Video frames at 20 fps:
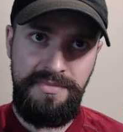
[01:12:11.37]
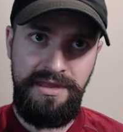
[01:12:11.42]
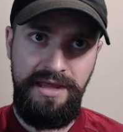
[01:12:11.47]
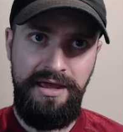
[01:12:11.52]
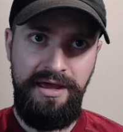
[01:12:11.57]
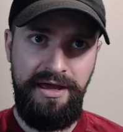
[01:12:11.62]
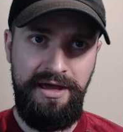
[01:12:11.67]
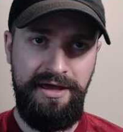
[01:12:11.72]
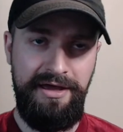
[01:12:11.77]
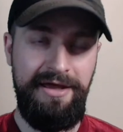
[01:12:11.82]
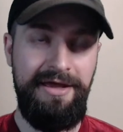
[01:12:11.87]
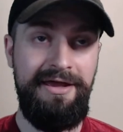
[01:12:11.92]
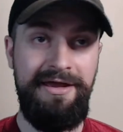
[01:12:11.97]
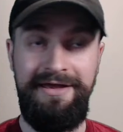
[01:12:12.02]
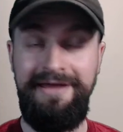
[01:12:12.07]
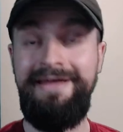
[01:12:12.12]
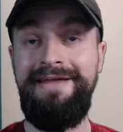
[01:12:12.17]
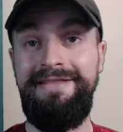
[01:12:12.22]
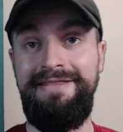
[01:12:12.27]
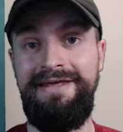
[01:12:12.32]

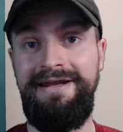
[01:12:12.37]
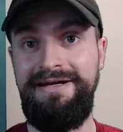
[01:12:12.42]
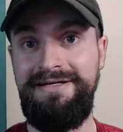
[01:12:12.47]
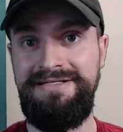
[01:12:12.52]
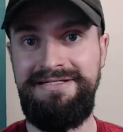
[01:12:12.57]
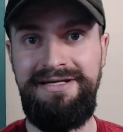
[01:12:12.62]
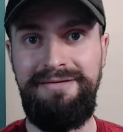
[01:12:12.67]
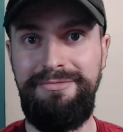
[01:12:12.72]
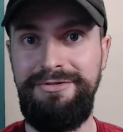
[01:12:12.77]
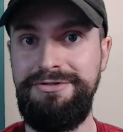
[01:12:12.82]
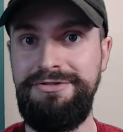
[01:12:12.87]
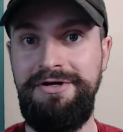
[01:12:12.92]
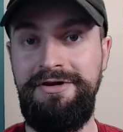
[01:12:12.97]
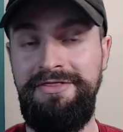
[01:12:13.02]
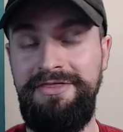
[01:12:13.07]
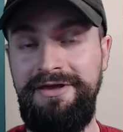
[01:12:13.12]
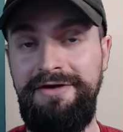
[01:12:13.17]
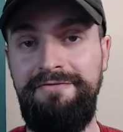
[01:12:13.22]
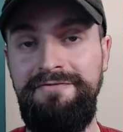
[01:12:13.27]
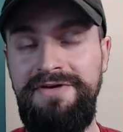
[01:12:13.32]
and then I stumble trying
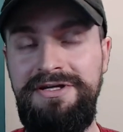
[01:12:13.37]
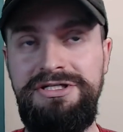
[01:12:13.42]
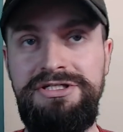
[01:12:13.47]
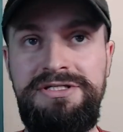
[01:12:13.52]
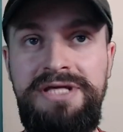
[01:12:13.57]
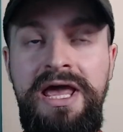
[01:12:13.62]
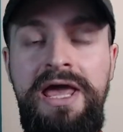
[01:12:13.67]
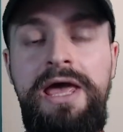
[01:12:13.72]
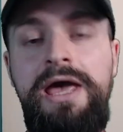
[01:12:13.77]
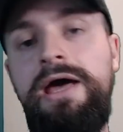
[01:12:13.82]
to think of features.